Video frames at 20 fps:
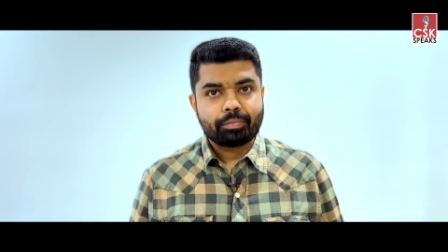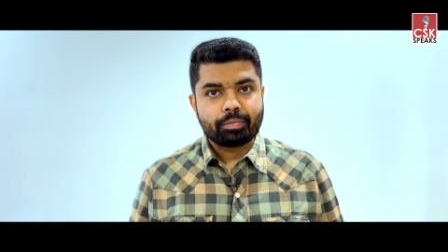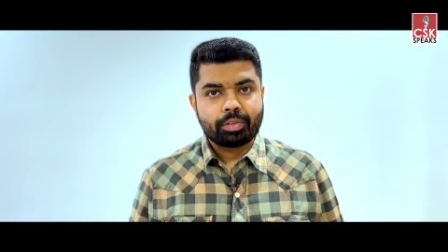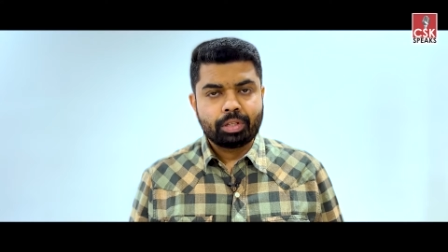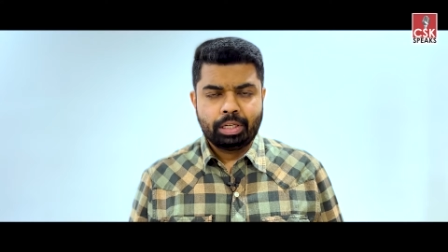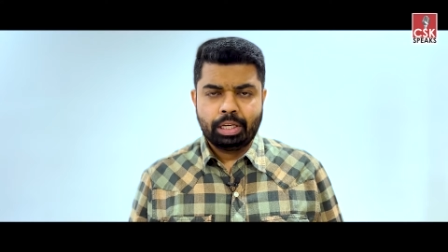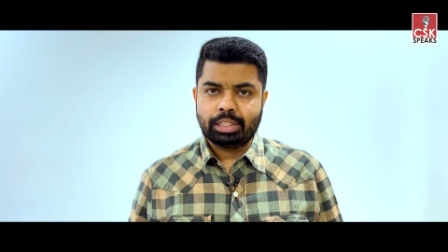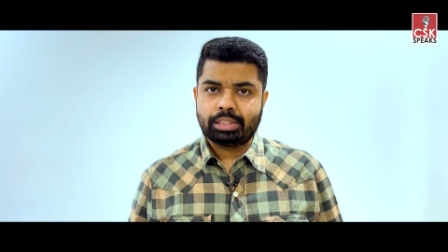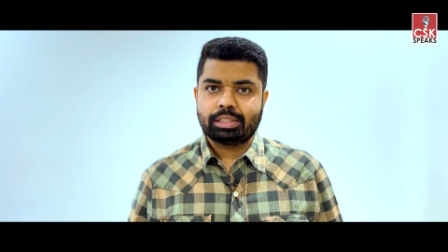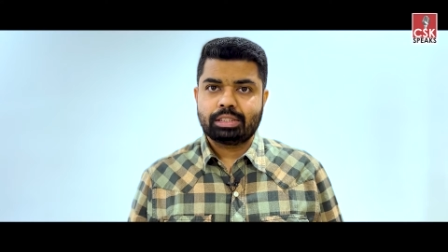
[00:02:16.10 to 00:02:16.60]

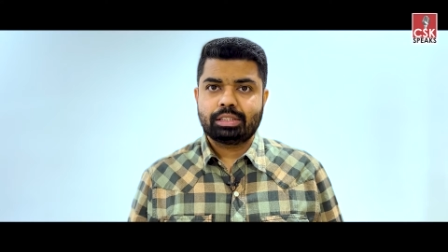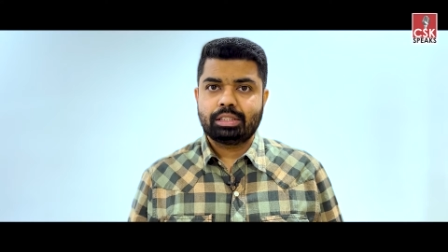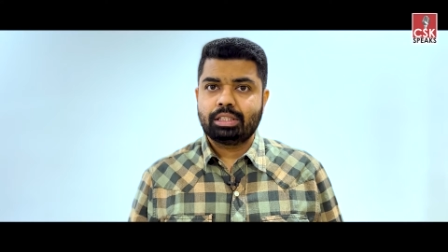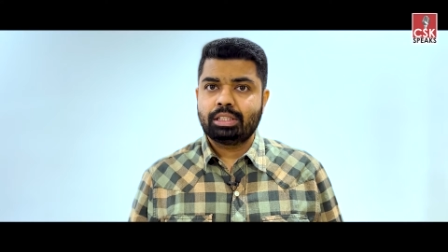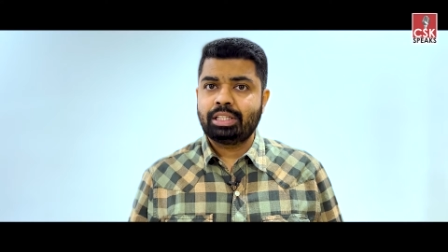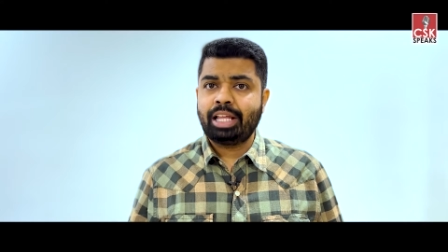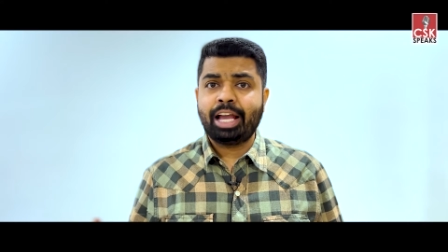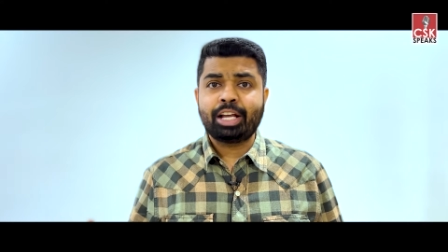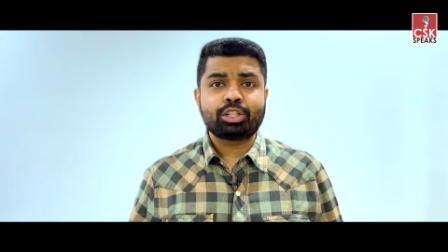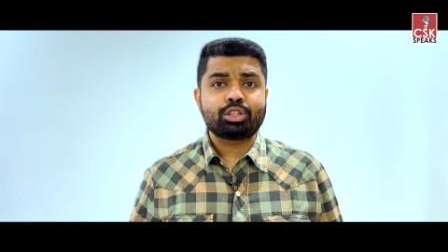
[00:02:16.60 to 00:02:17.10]
Yes,
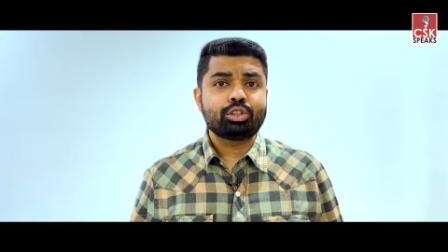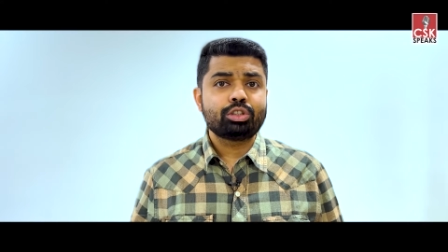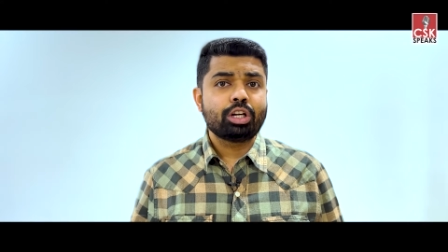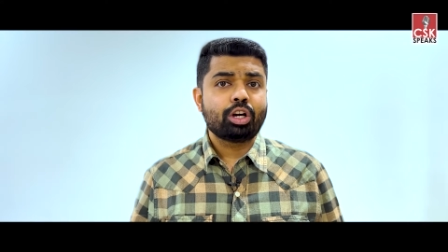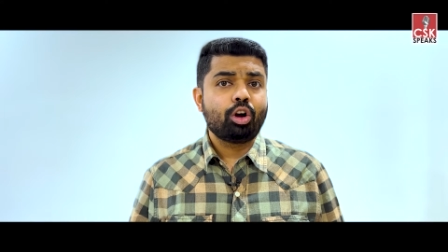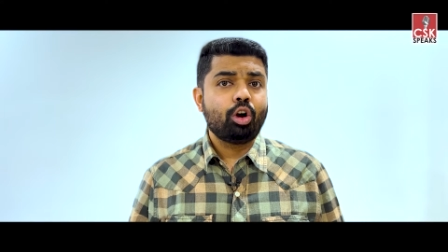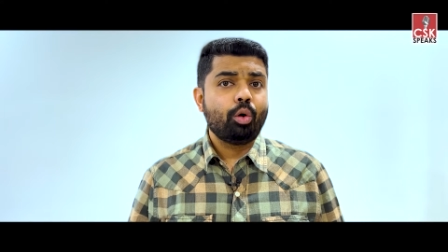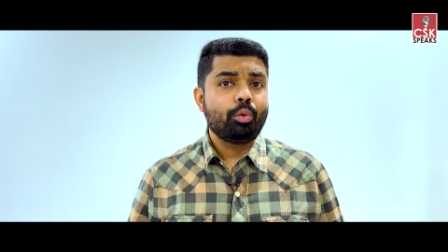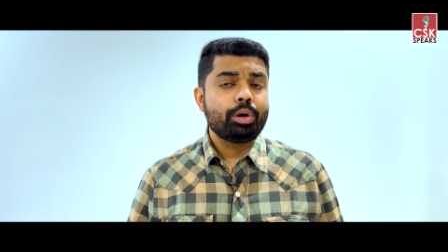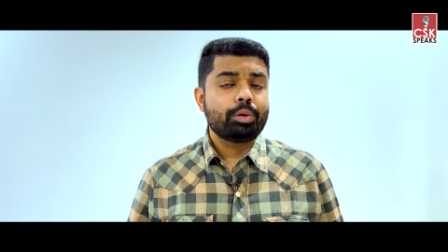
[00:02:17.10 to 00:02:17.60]
thanks to the
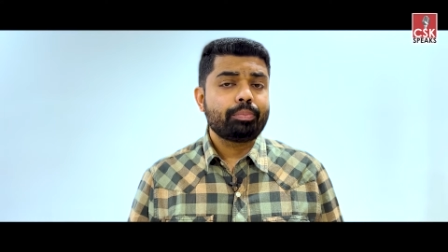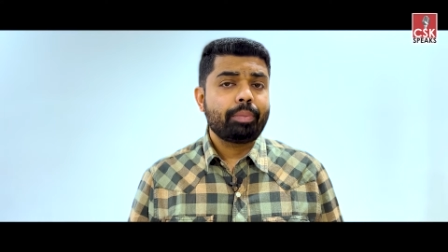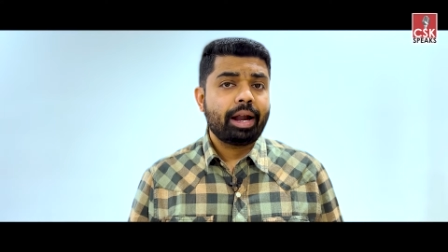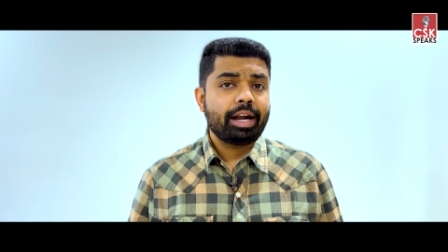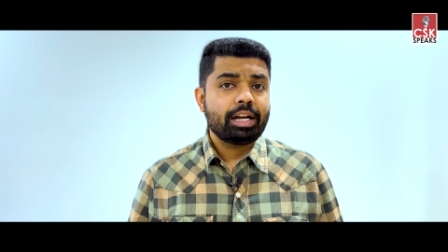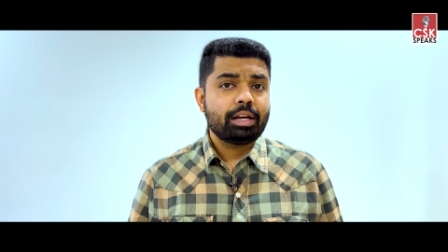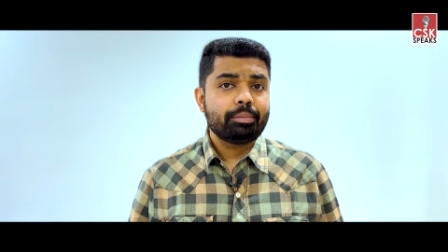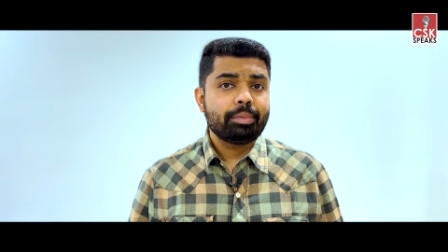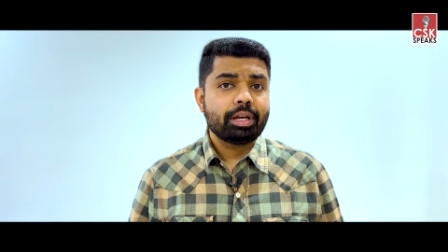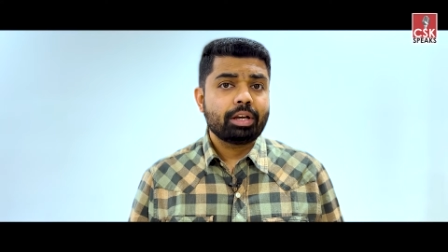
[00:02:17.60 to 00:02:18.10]
COVID
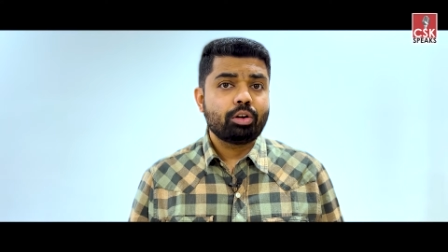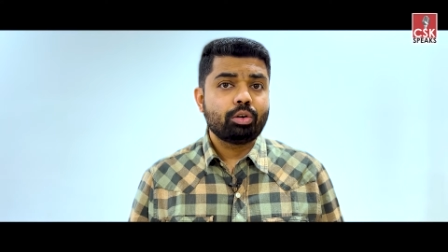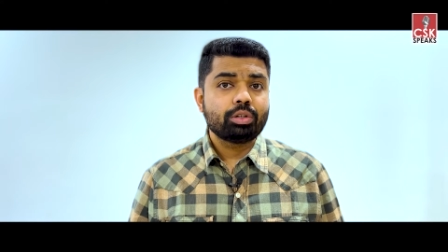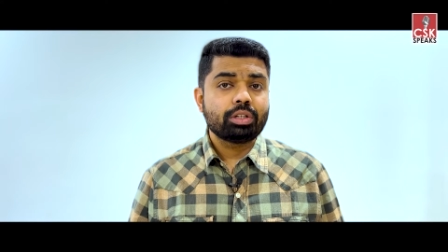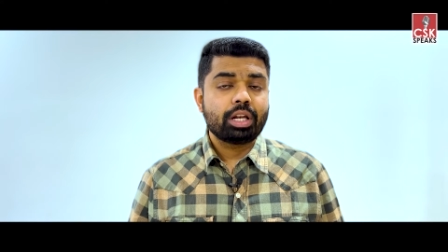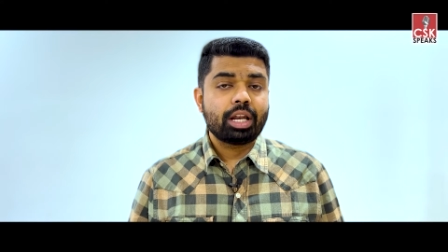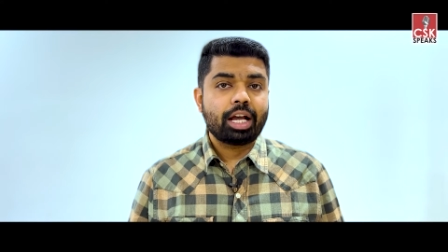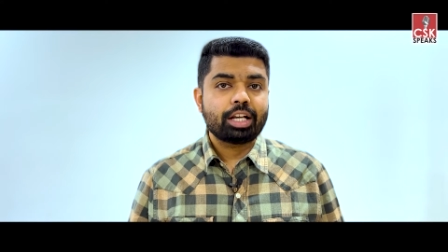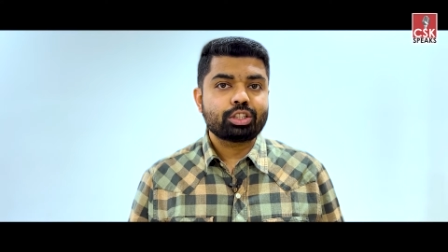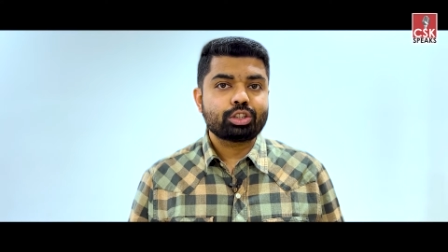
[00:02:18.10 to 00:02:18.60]
pandemic over the
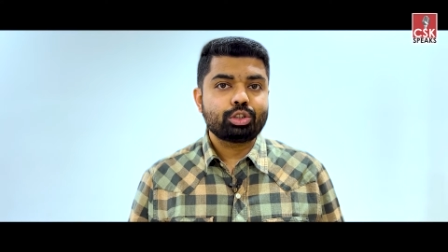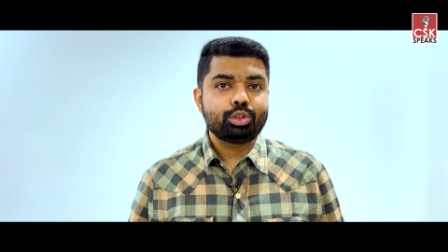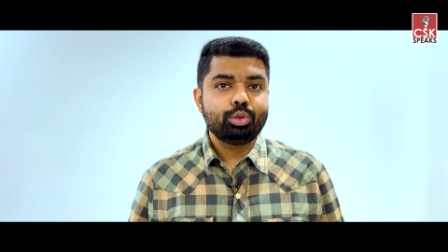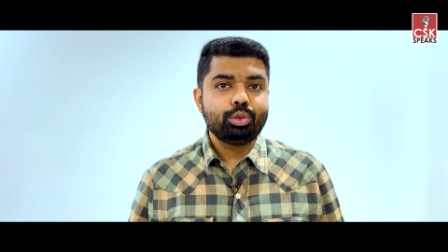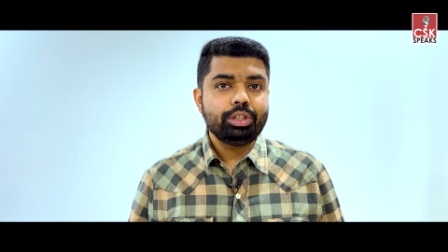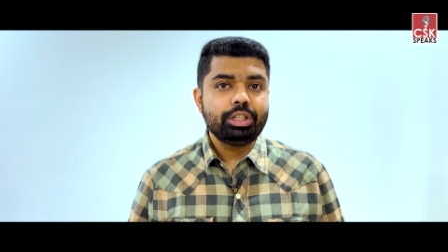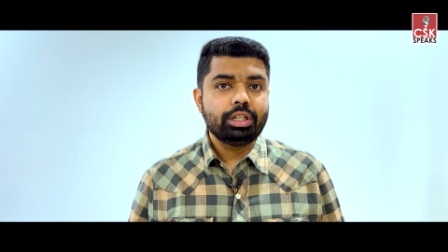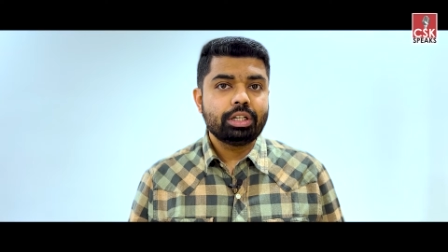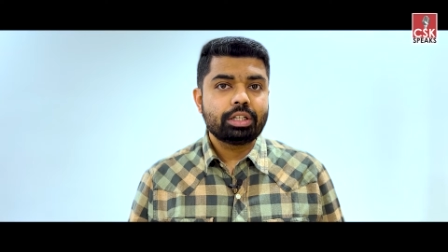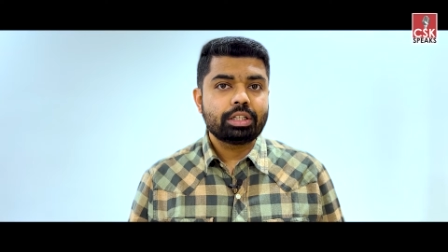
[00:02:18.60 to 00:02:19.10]
last 2
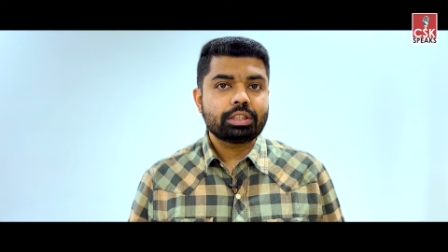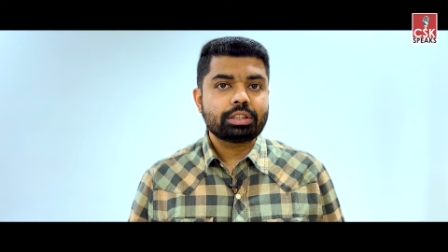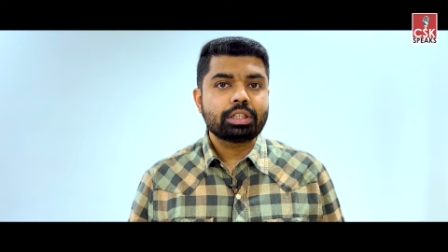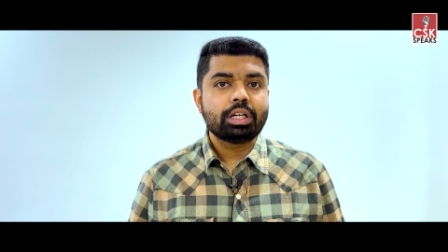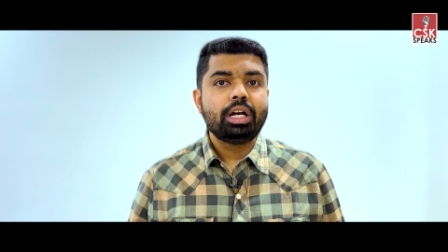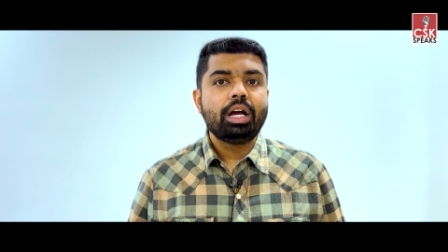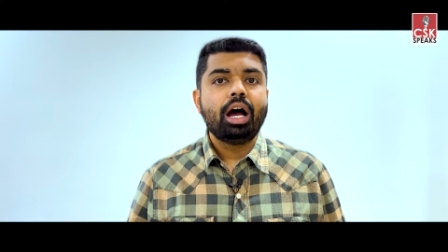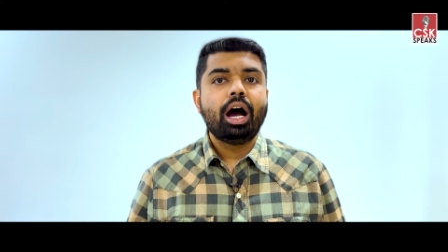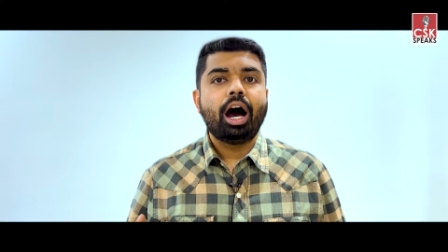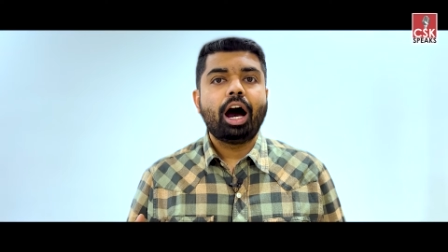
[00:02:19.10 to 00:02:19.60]
years,
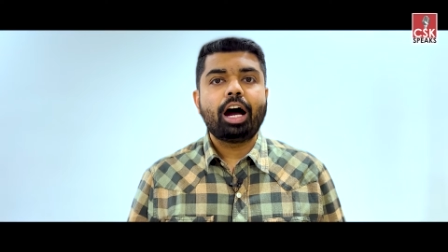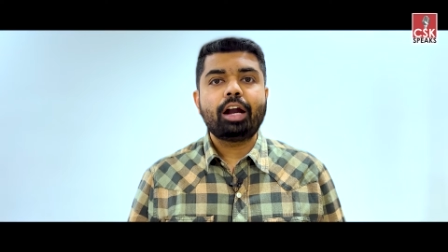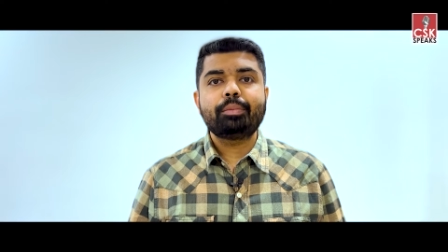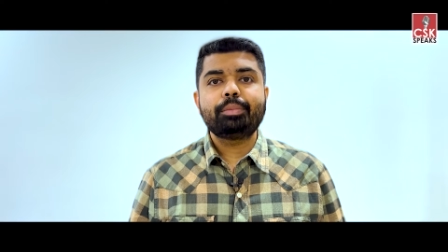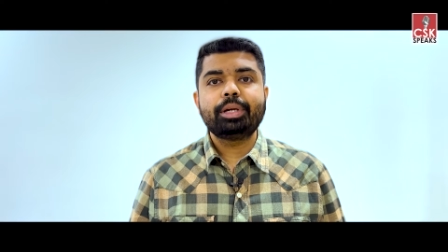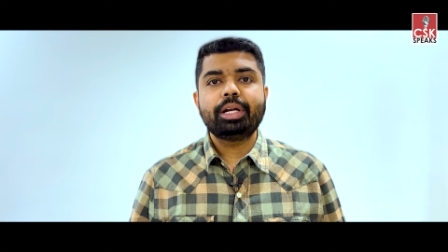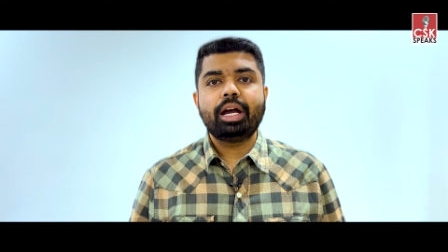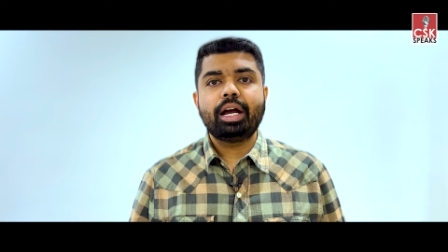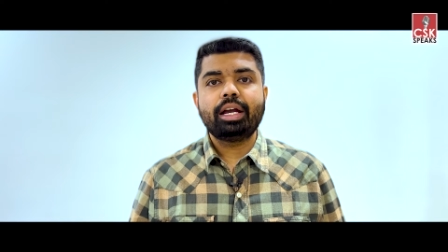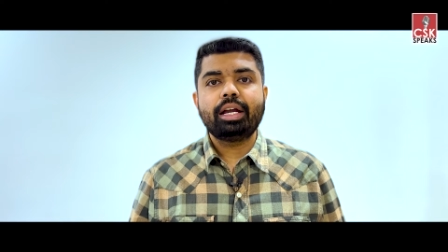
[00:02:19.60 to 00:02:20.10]

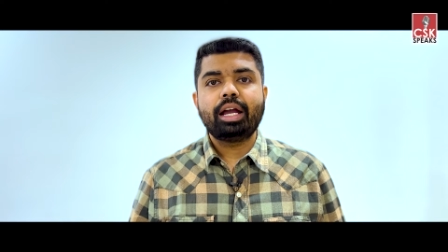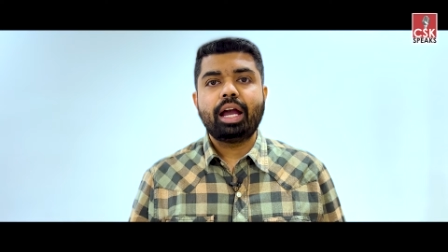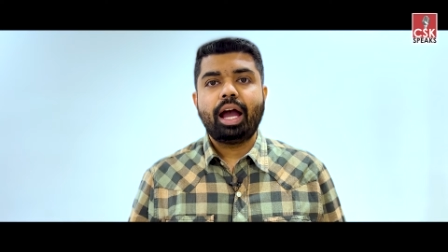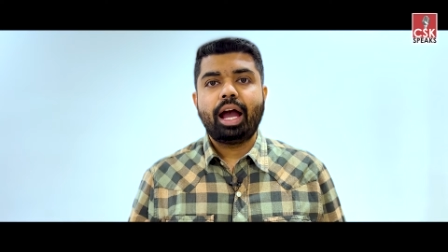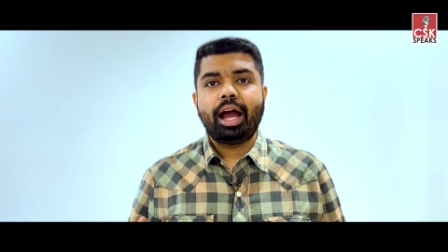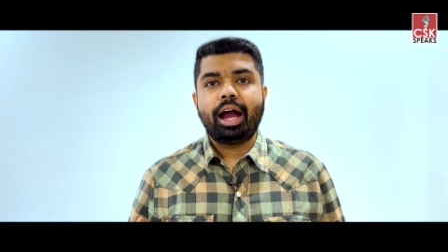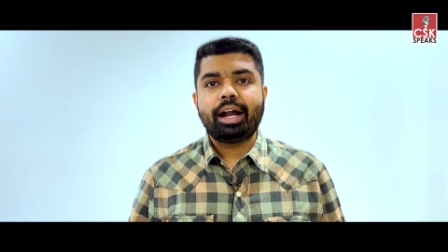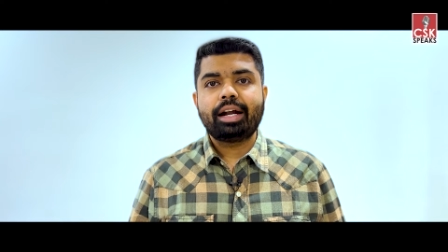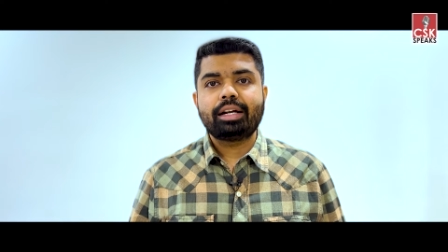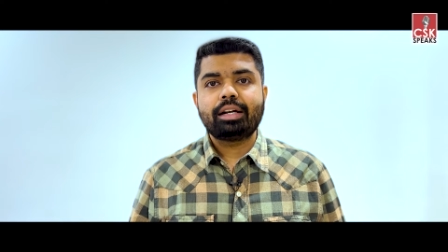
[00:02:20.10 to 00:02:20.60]
RBI
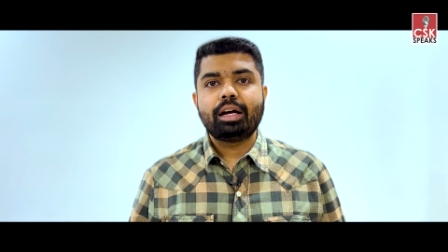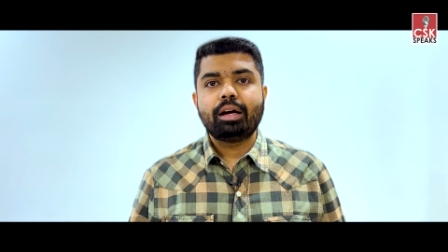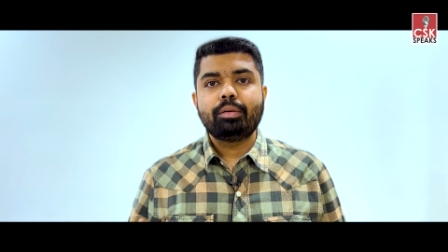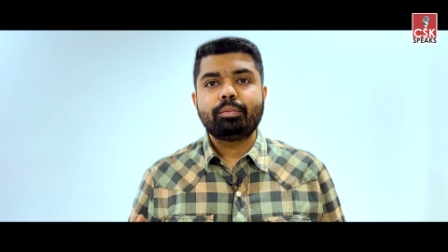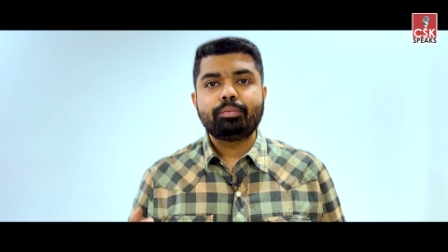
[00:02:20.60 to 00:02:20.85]
had